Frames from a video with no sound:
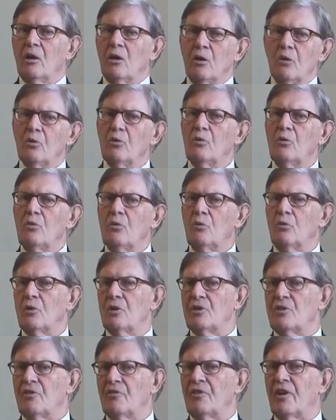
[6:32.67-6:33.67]
who
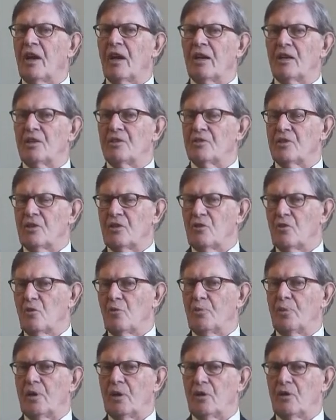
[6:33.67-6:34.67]
would devise the
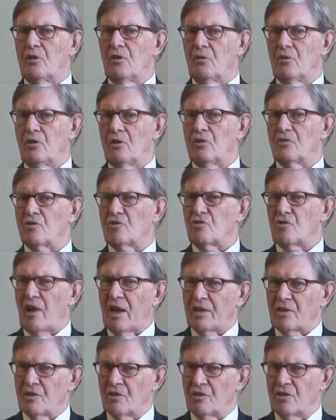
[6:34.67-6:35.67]
European Union
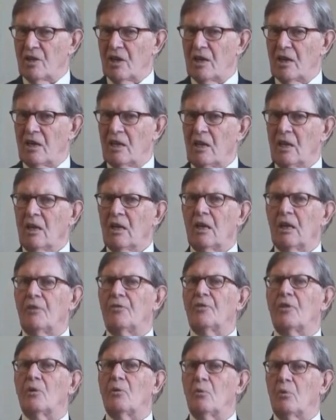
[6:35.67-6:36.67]
strategy
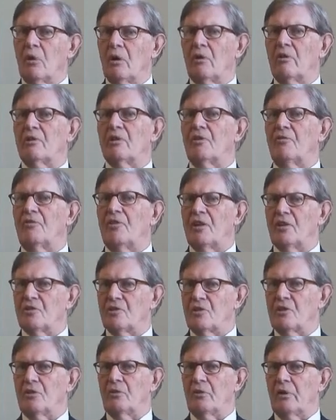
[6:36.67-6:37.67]
if there were a
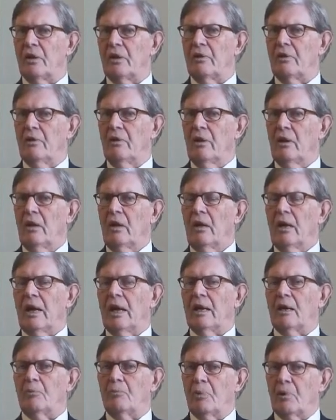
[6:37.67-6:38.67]
defence union
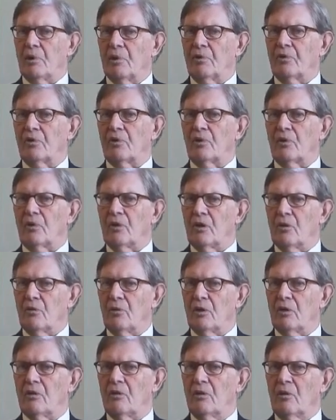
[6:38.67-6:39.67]
and a political
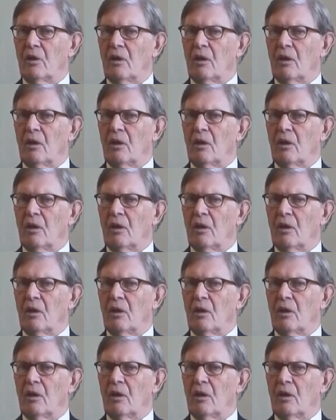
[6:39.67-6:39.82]
union?